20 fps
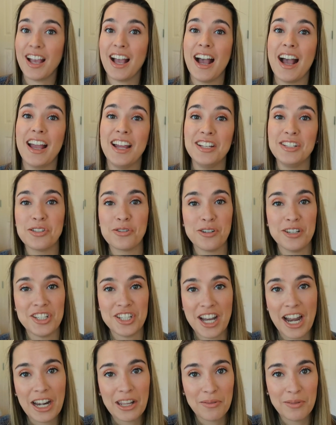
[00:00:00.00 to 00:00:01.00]
I enjoyed
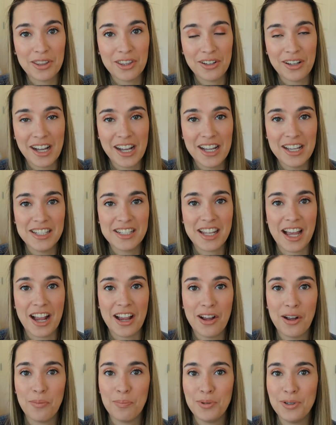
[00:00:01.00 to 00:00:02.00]
chatting with you guys. I
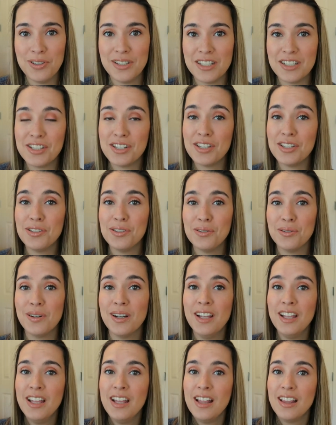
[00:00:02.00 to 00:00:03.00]
hope you did too.
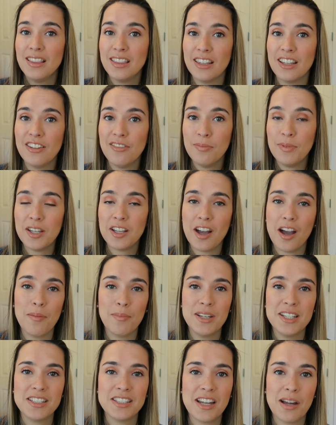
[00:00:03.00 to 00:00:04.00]
Leave me
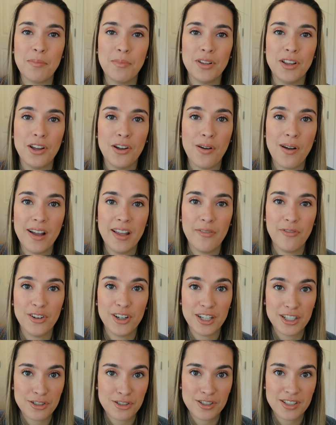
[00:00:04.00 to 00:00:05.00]
comments down below if you're
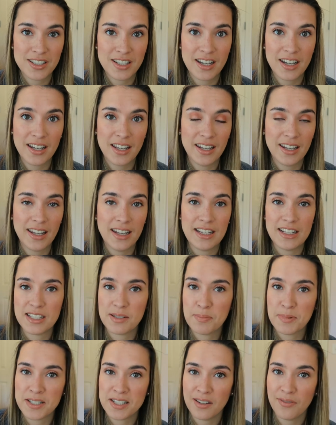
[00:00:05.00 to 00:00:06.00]
interested in any
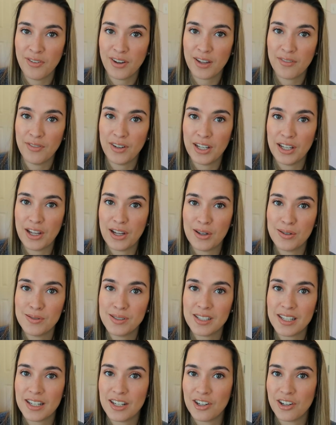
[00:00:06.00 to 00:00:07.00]
specific
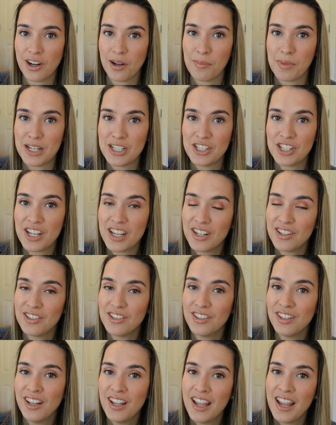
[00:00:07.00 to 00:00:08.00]
videos here on my
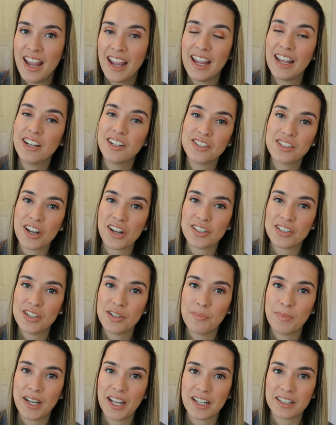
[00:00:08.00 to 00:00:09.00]
channel, and I'll talk to you
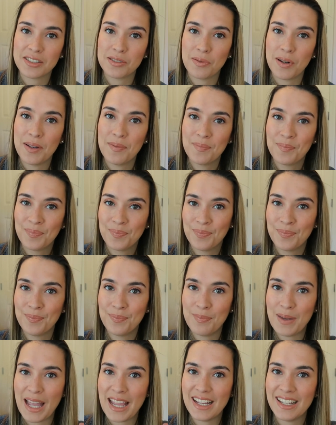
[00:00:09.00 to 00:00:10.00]
in my next one.
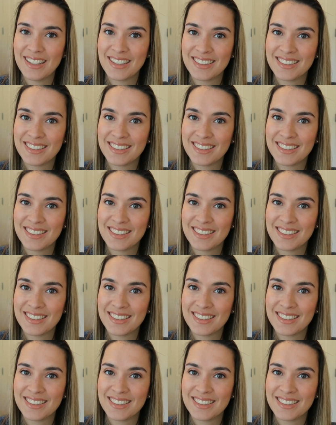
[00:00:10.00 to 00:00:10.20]
Bye.